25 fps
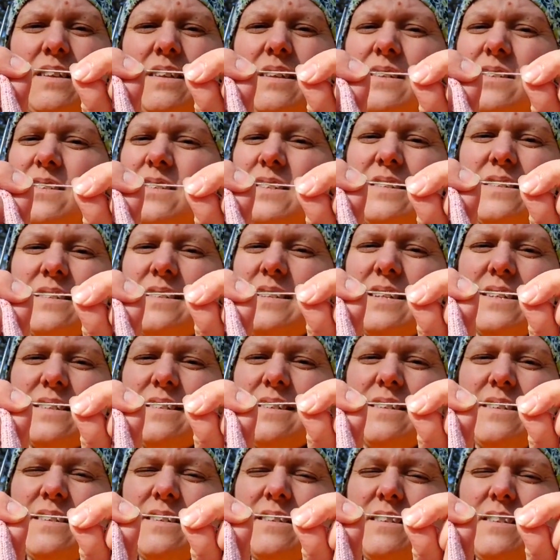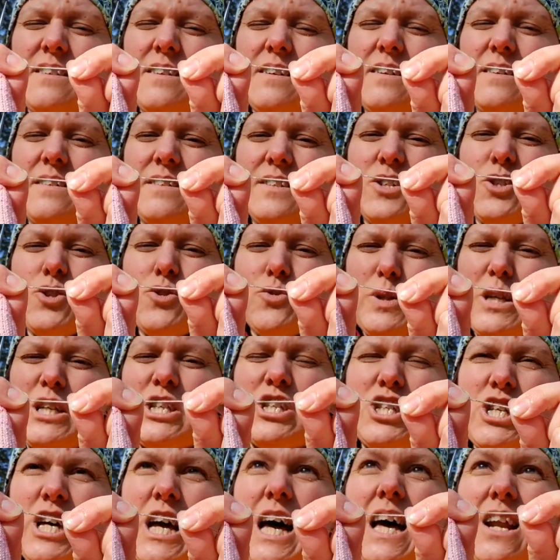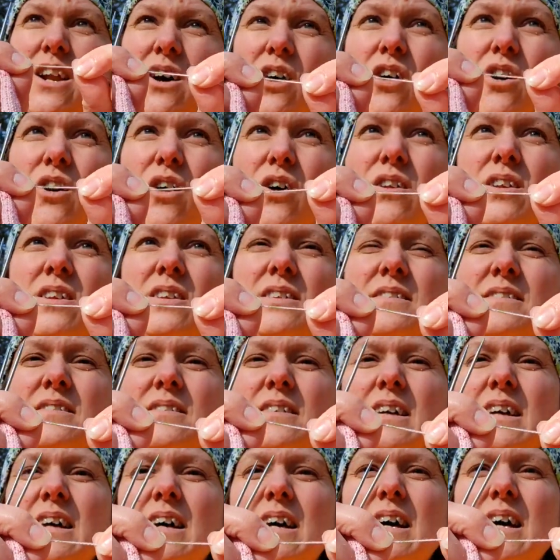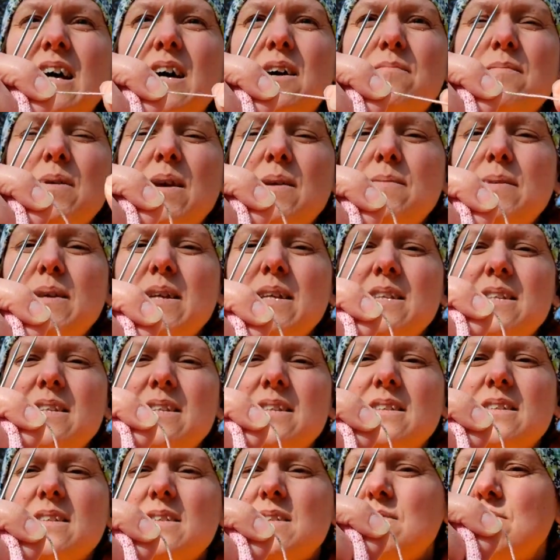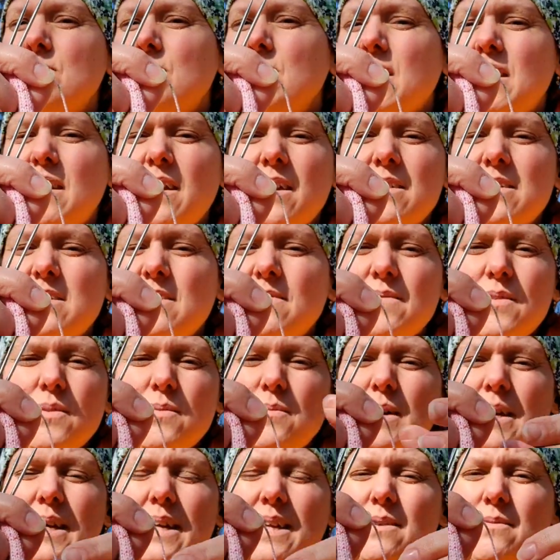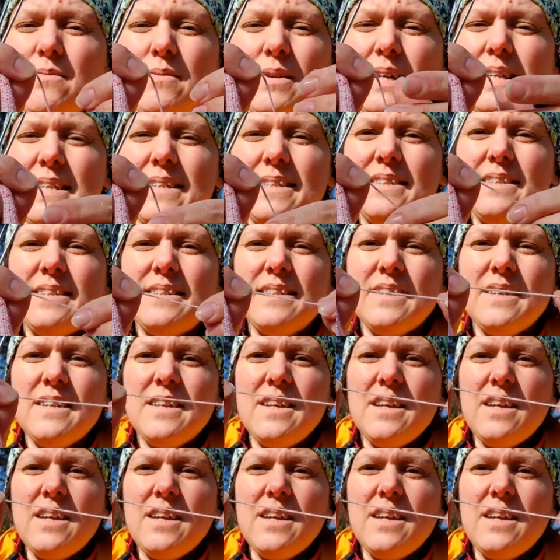it just doesn't stretch at all. Maybe it's because of the way it was